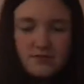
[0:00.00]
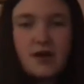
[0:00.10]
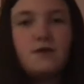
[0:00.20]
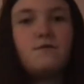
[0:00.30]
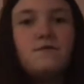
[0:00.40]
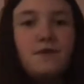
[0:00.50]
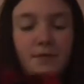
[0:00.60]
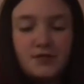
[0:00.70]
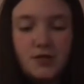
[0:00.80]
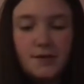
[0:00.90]
Now, for
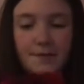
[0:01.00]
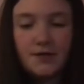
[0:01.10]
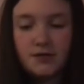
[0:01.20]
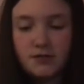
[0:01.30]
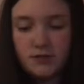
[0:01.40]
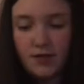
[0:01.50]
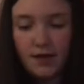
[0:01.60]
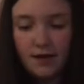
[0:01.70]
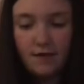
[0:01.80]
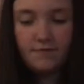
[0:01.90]
pajama pants, I
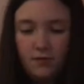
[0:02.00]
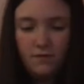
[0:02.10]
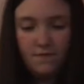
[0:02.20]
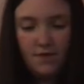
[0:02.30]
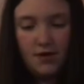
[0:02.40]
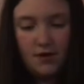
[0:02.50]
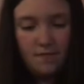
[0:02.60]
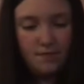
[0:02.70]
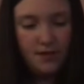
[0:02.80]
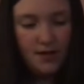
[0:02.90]
have
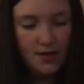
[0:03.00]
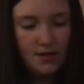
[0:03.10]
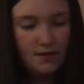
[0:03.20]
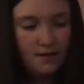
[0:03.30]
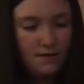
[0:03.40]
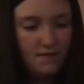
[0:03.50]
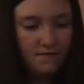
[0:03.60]
red plaid